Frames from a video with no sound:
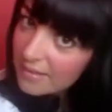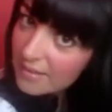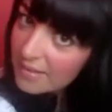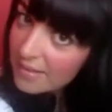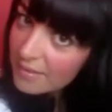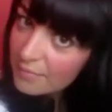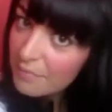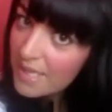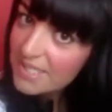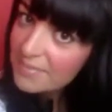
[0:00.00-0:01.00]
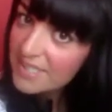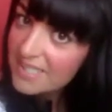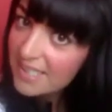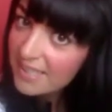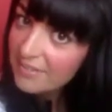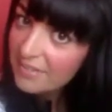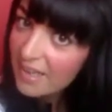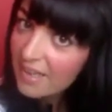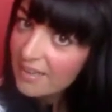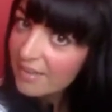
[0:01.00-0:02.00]
pessimistic, if you
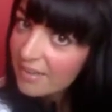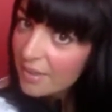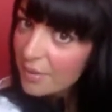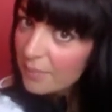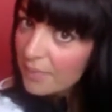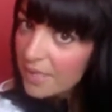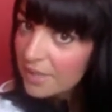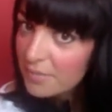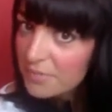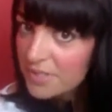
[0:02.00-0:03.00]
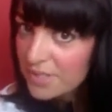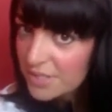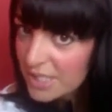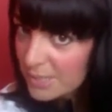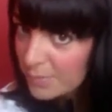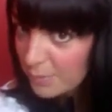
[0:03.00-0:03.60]
like, when it comes to cheaper